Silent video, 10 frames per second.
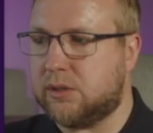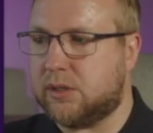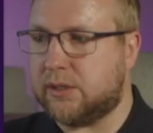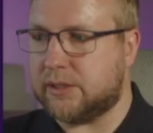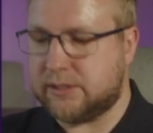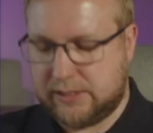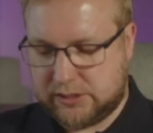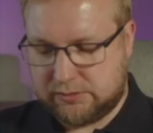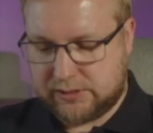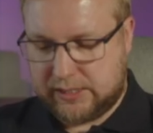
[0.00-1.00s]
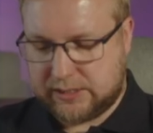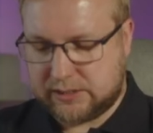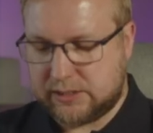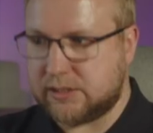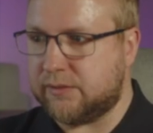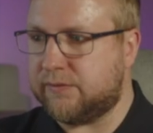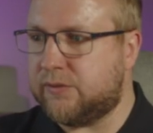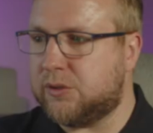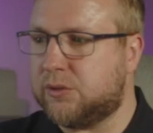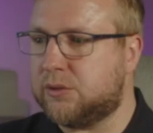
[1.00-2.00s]
architecture is x
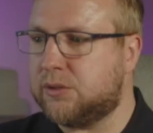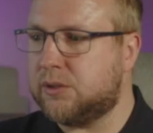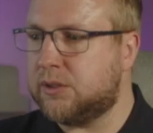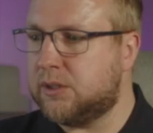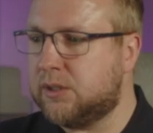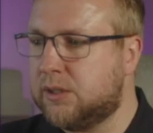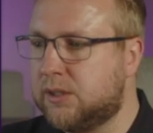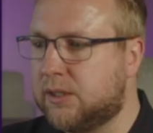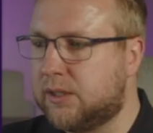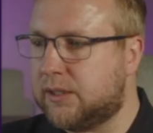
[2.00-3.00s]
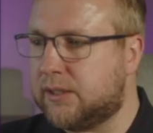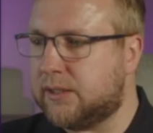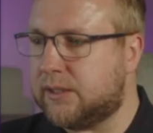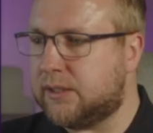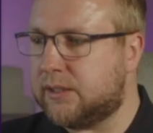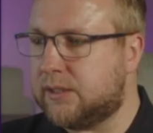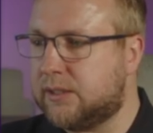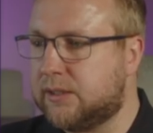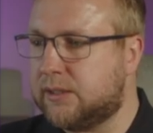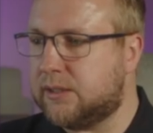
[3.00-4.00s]
sixty-four.
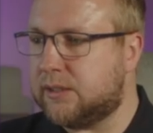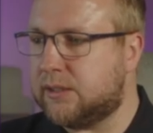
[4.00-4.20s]
Uh,